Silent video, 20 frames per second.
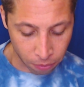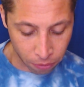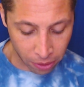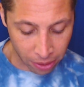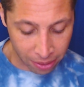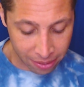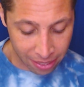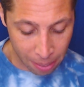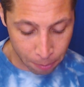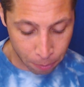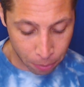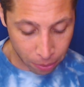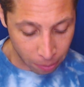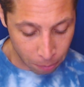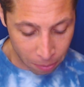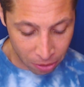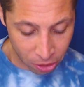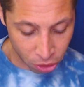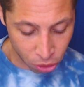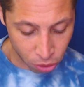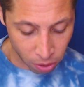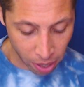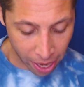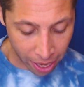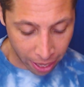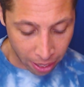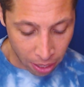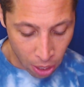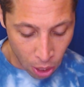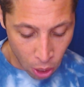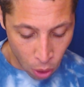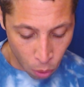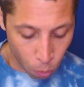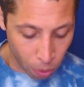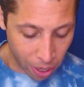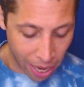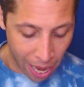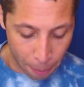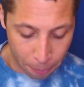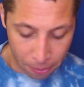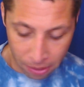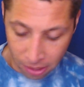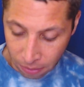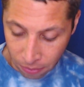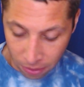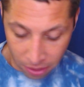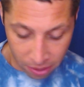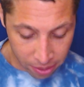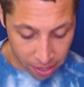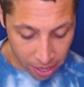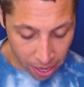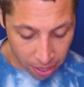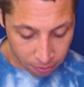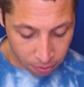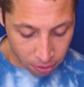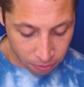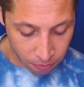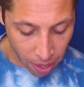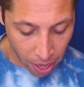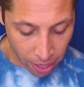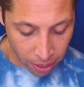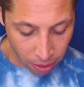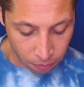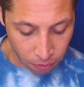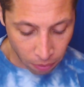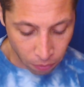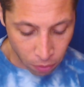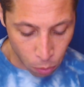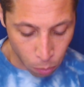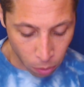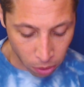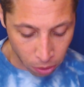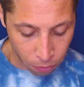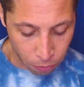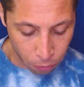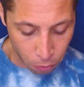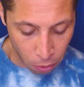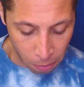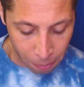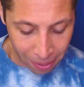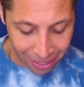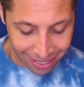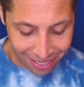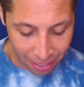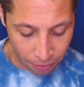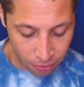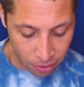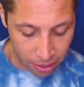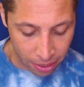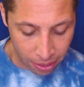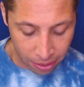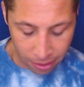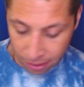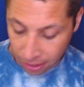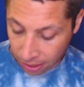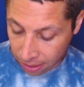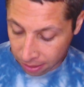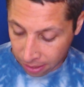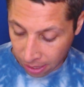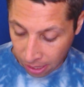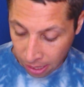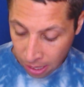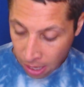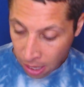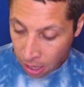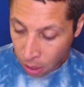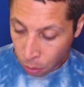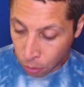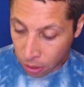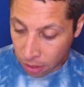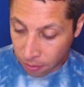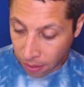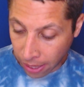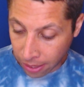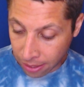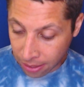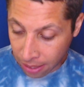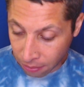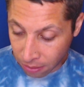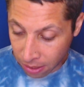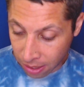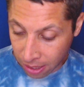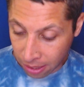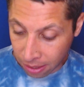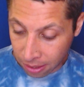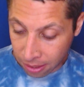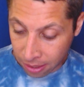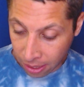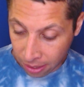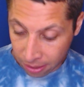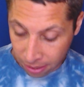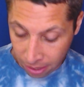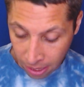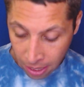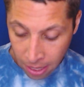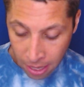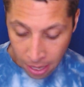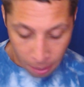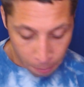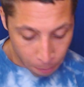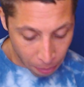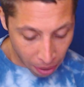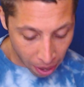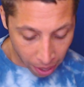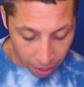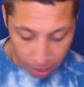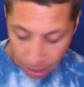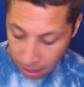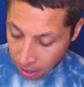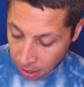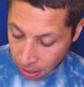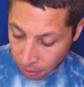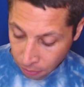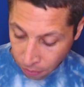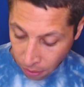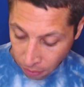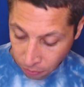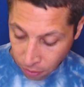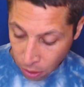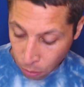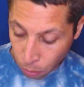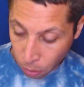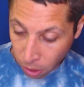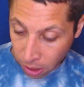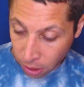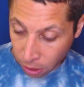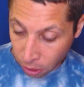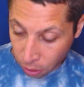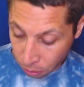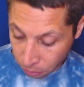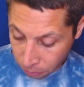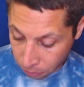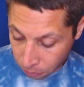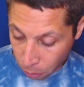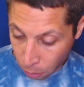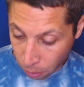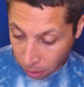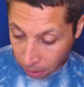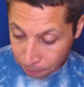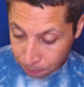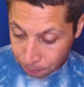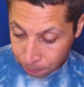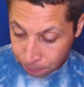For example, let me just try it. What happens if instead of dividing fifty-one oh four by seventeen sixty, we divide seventeen sixty by fifty-one oh four?